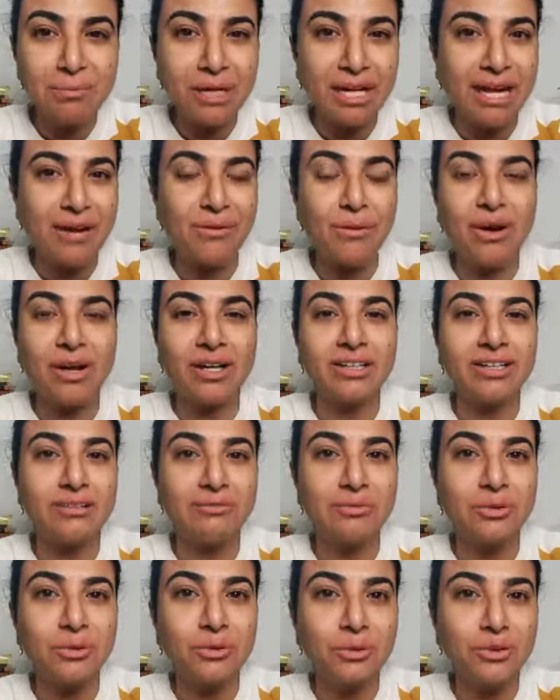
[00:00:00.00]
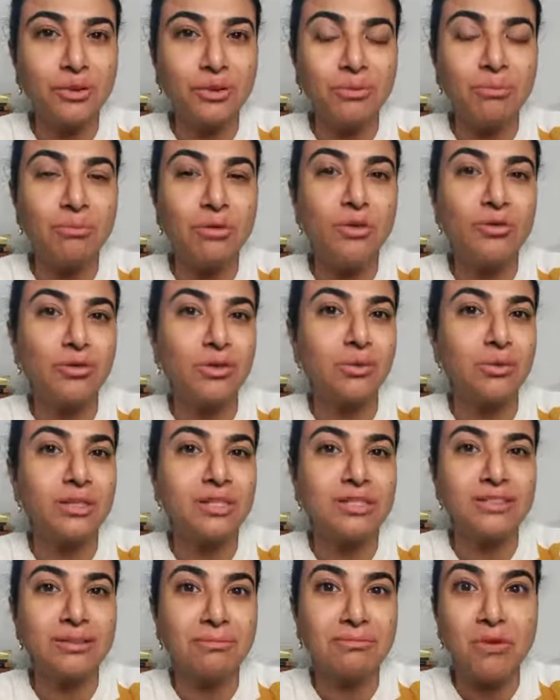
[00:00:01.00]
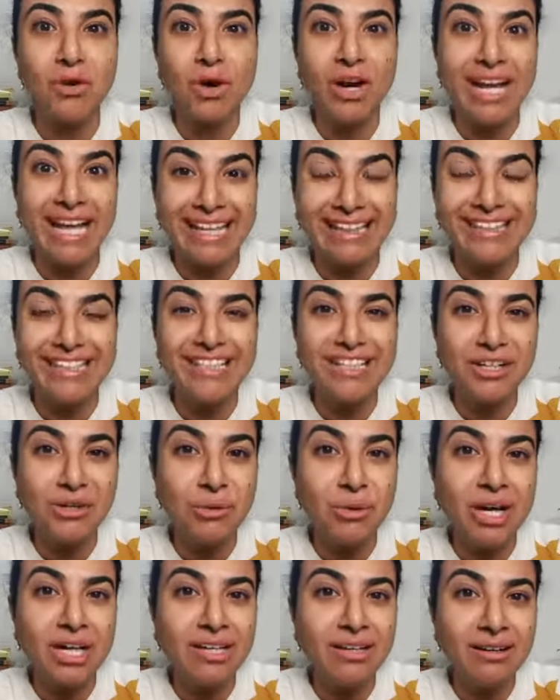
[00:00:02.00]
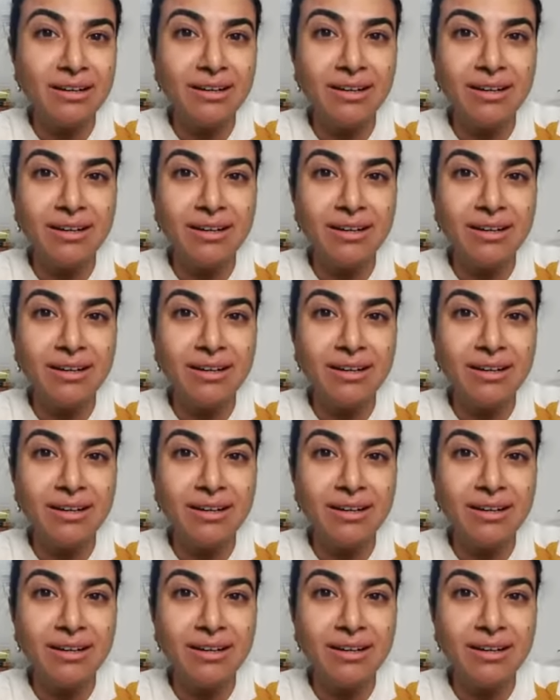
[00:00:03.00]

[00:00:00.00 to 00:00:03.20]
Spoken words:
but I want him to, you know, move towards a more healthier one.